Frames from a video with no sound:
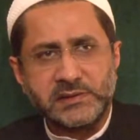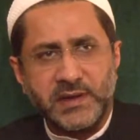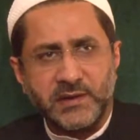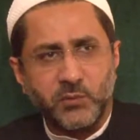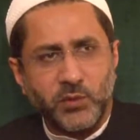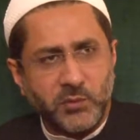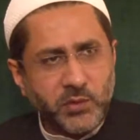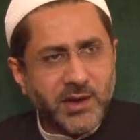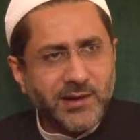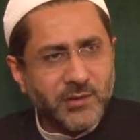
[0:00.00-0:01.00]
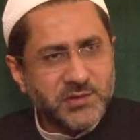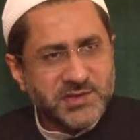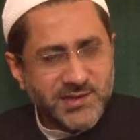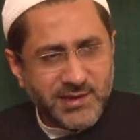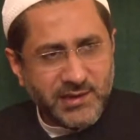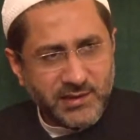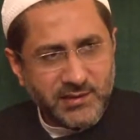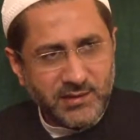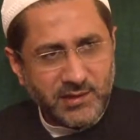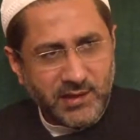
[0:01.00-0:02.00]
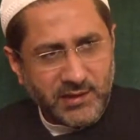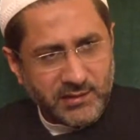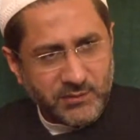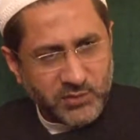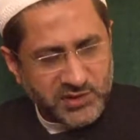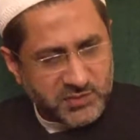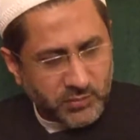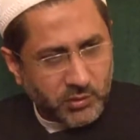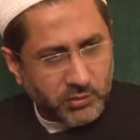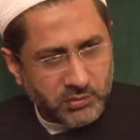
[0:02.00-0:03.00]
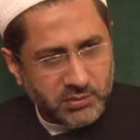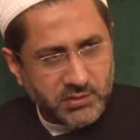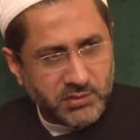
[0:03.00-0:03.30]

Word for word: that when we are outside and we smoke,